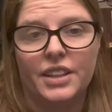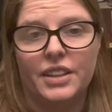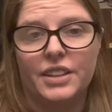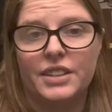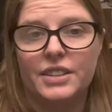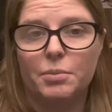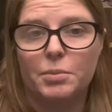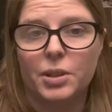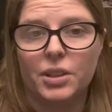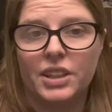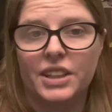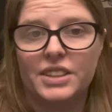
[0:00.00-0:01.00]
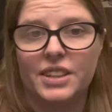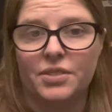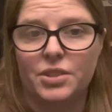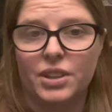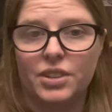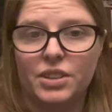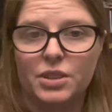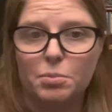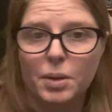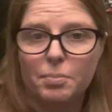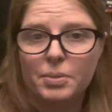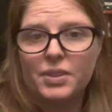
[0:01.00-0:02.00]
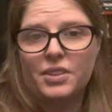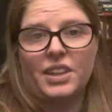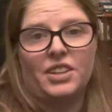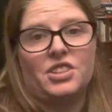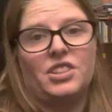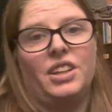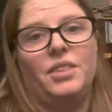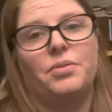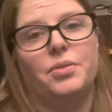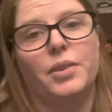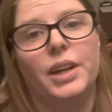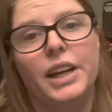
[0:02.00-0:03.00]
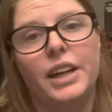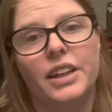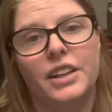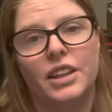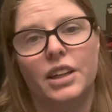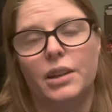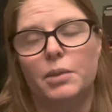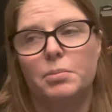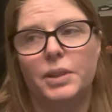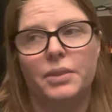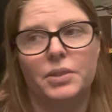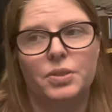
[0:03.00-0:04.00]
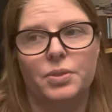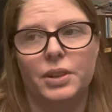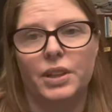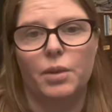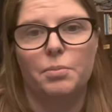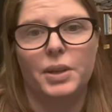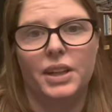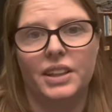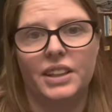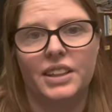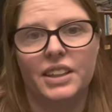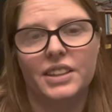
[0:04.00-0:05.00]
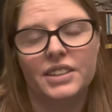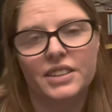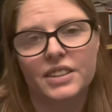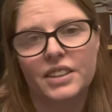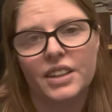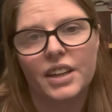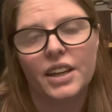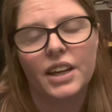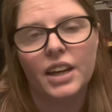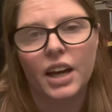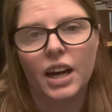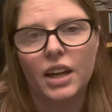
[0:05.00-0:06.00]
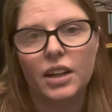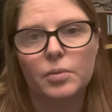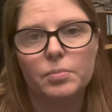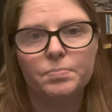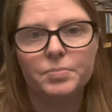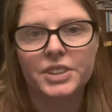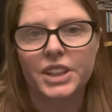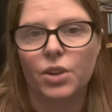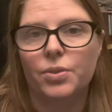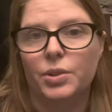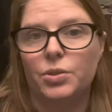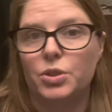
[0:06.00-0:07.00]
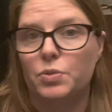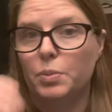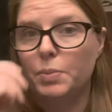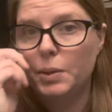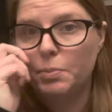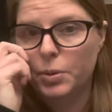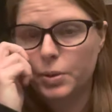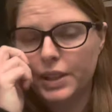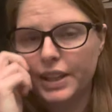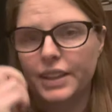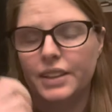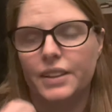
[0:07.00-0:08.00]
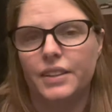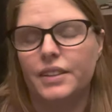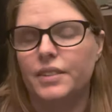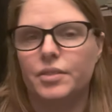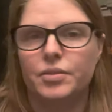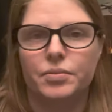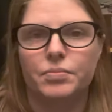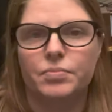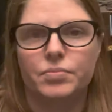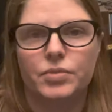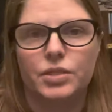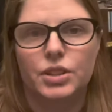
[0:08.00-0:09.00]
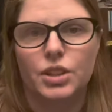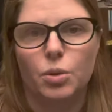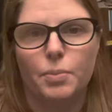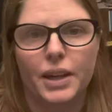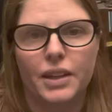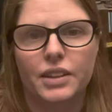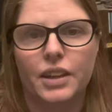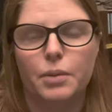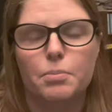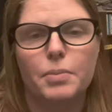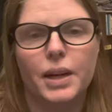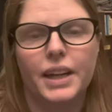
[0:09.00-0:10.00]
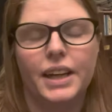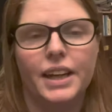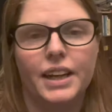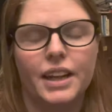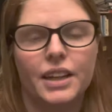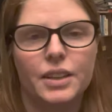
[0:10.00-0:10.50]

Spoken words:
The SIM card kits, after I looked them up, they're actually free. It was for a company that does cell phones for people that don't make a lot of money.